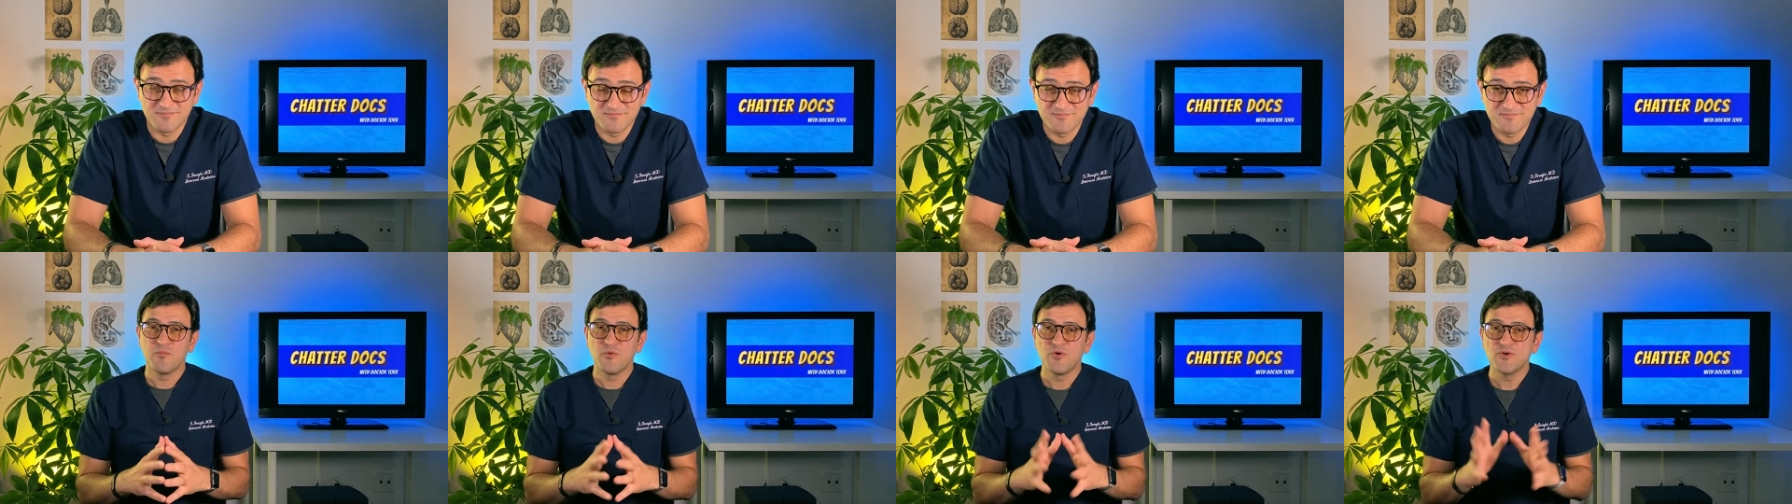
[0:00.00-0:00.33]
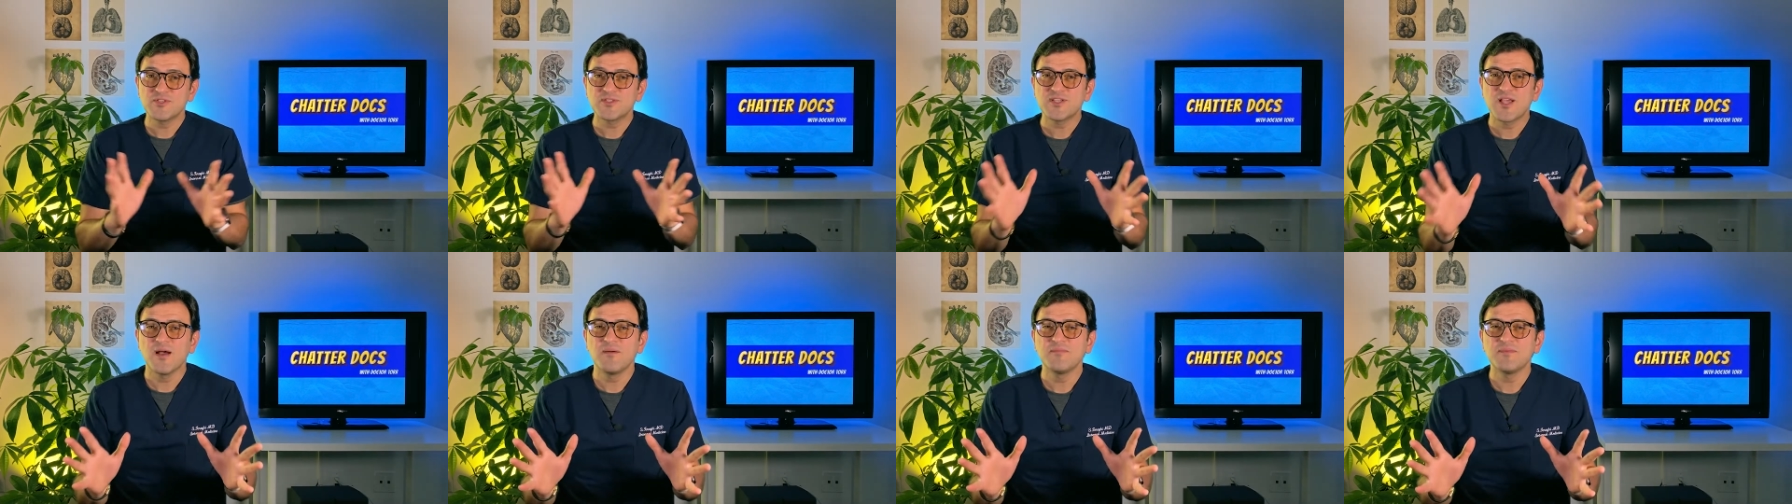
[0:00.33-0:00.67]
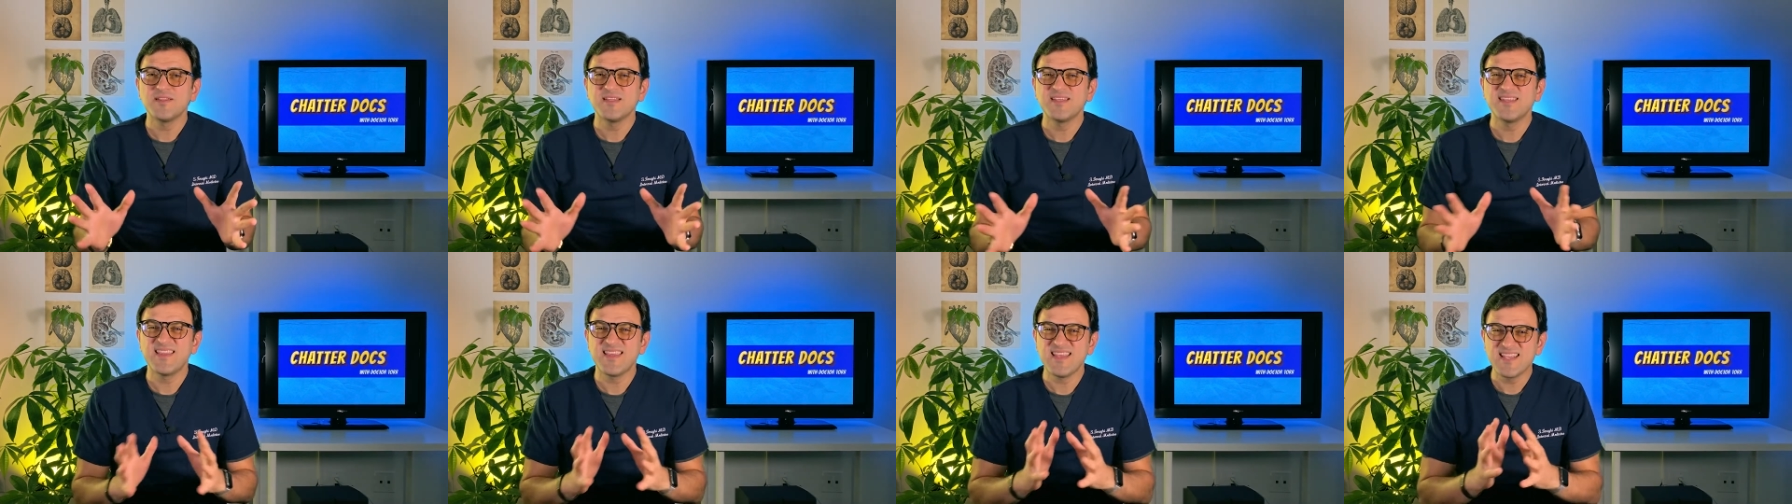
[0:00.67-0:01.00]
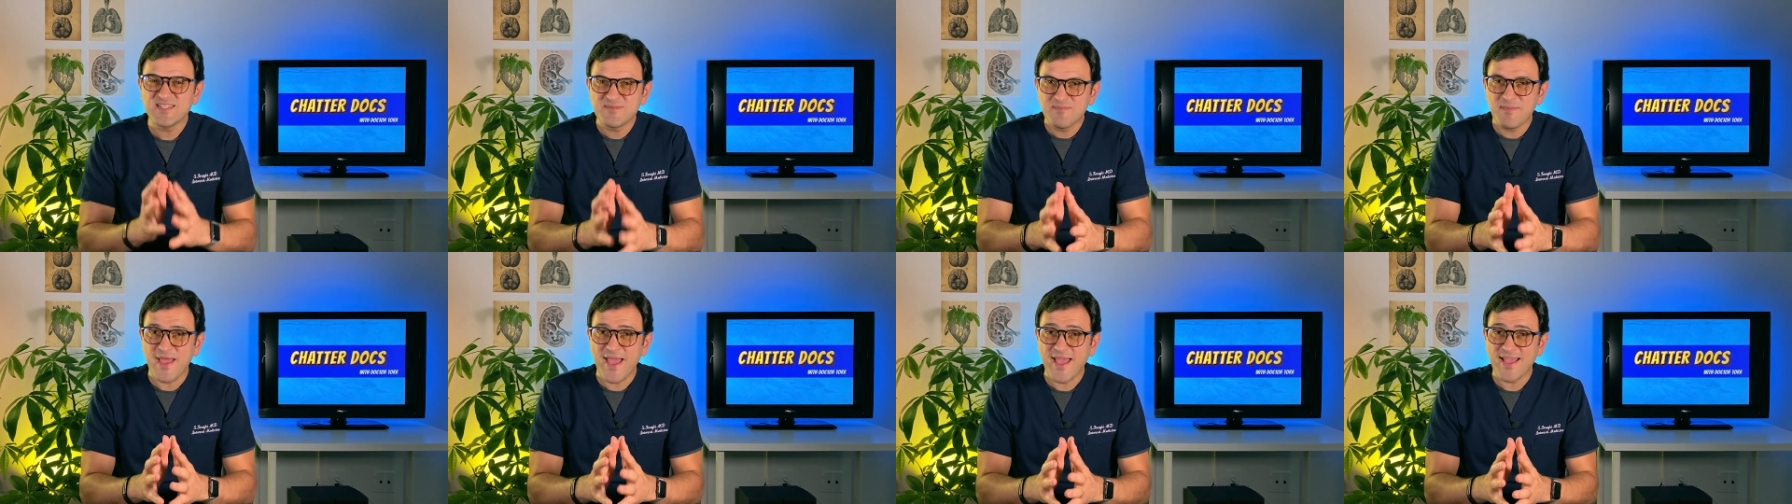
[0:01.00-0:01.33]
Most commonly,
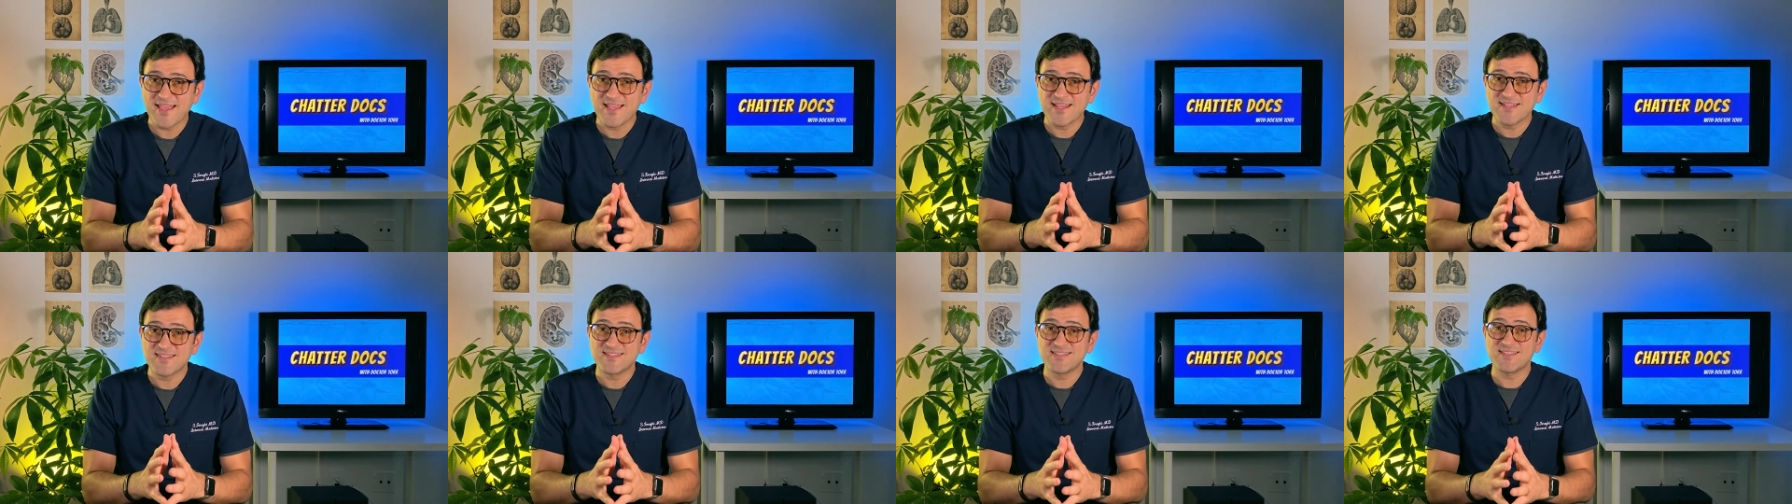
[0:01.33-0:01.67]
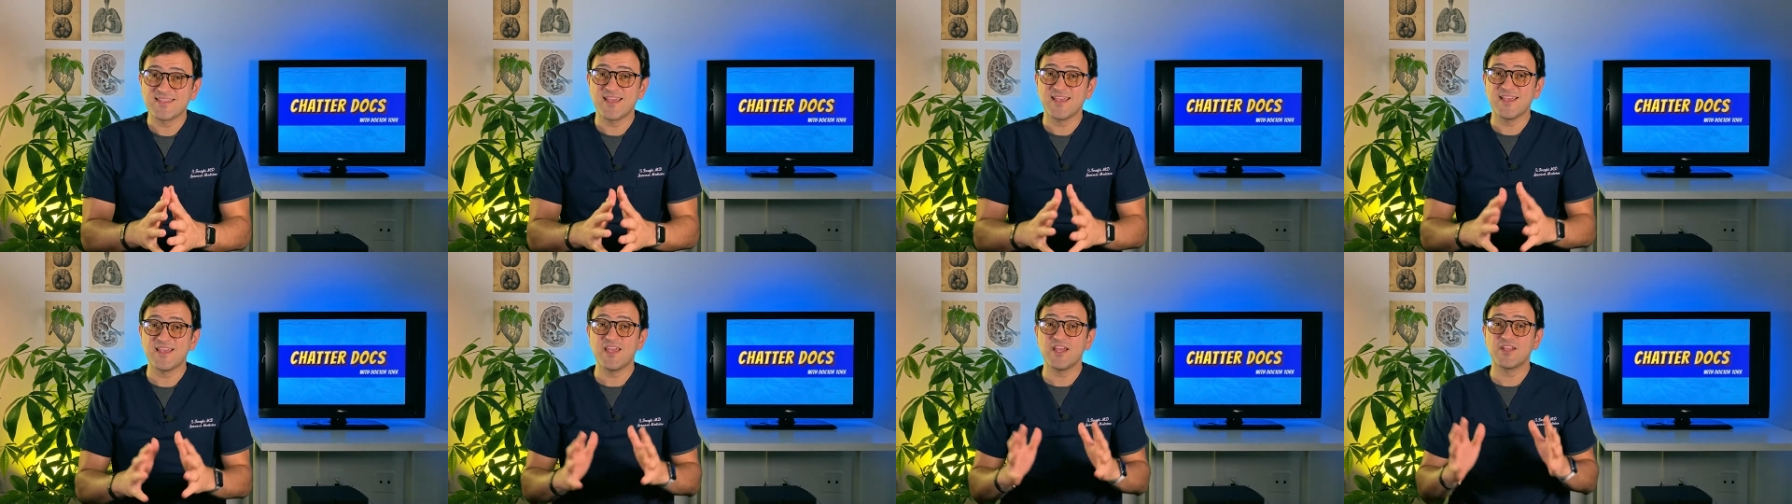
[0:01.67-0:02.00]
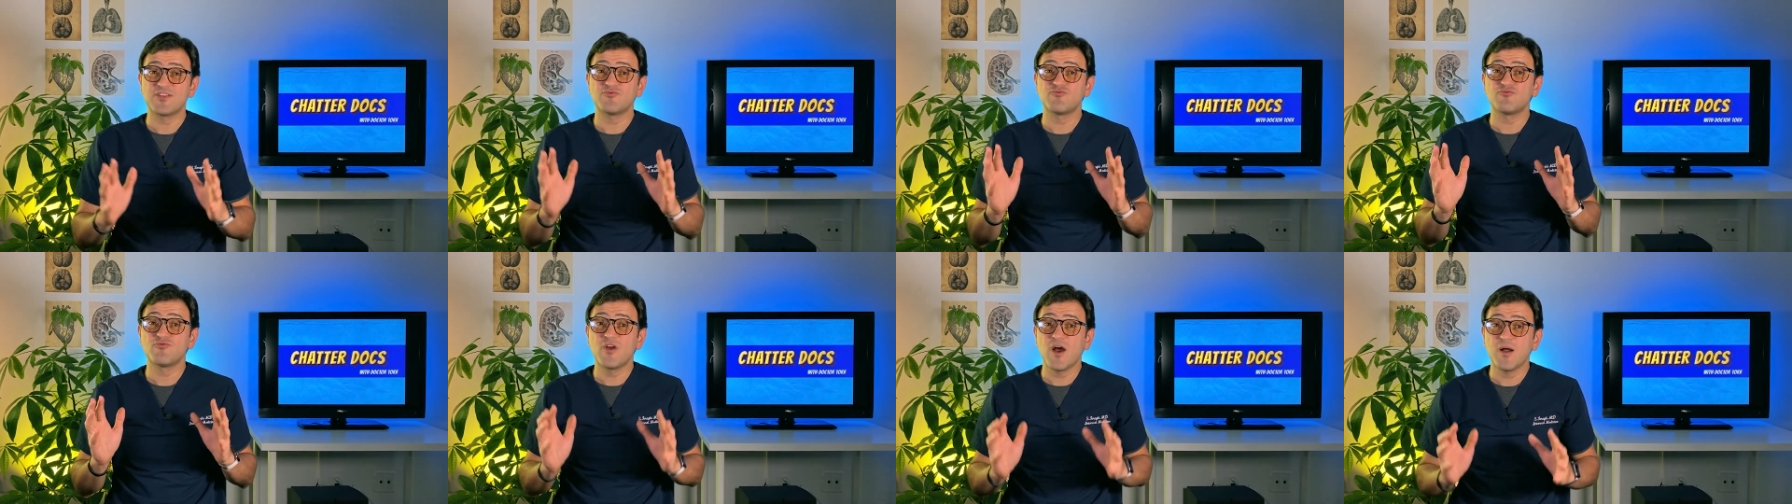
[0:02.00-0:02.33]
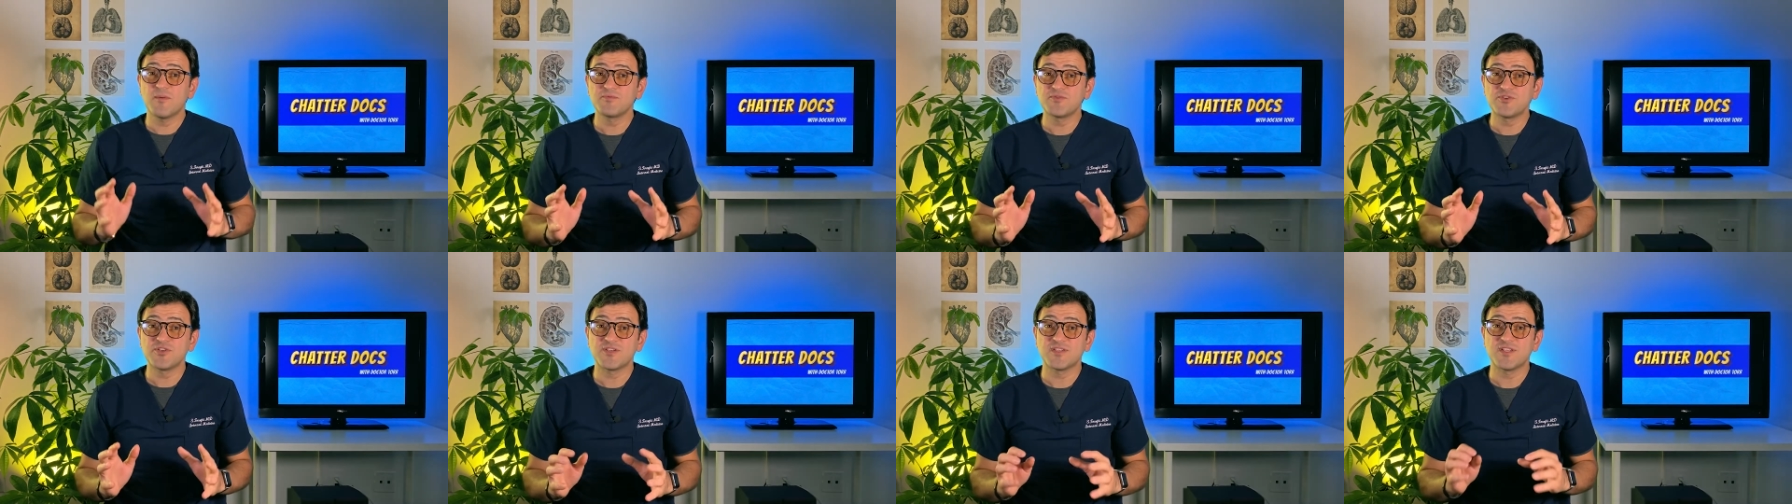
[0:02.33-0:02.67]
these packets can get
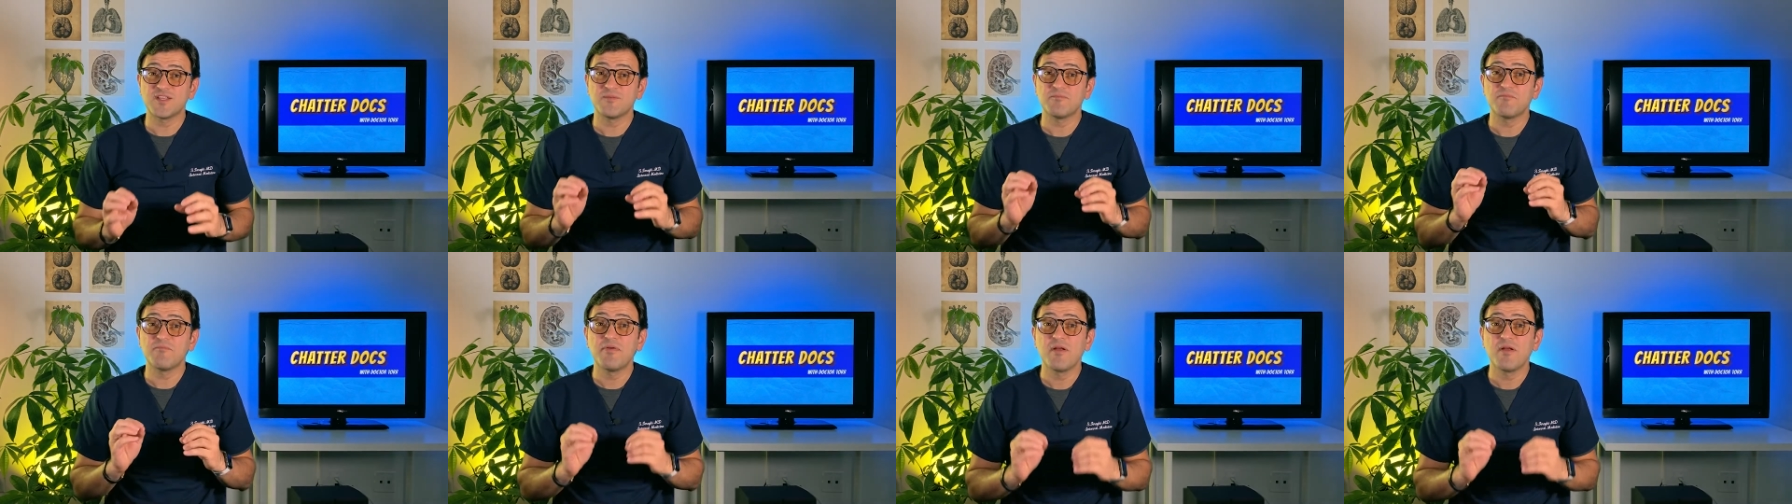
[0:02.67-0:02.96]
ruptured and